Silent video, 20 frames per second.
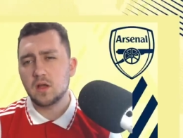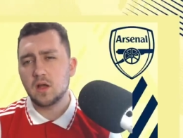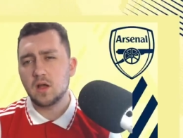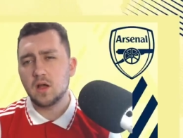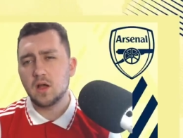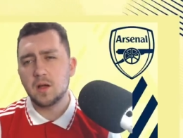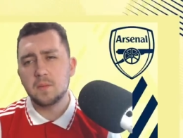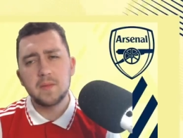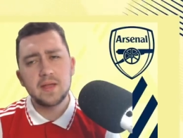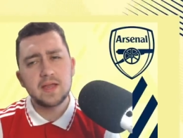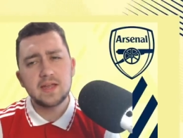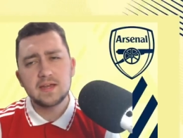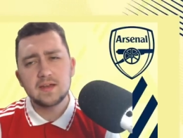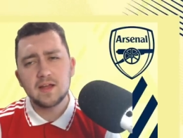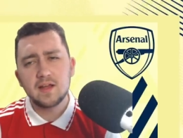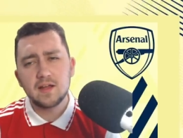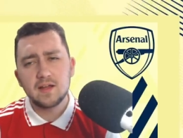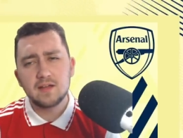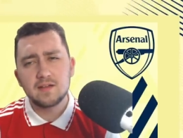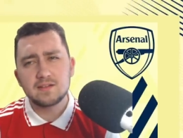I
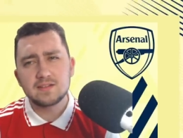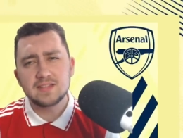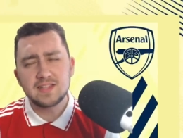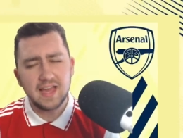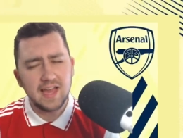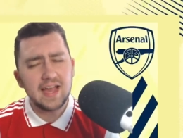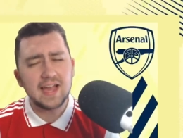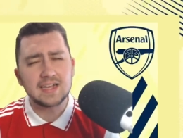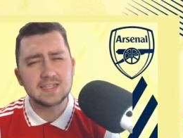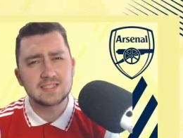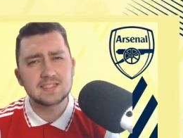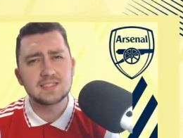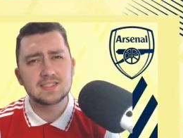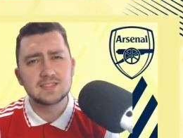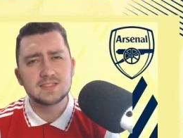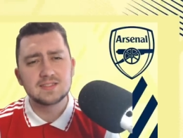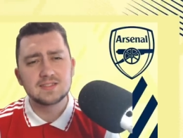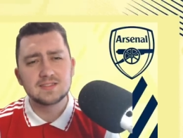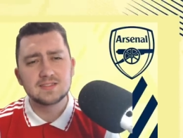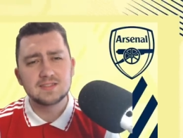mean, yes,
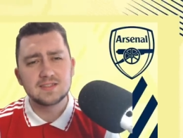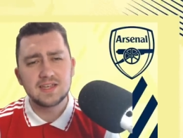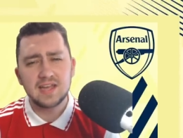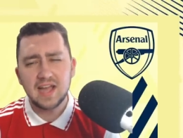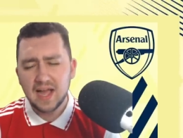it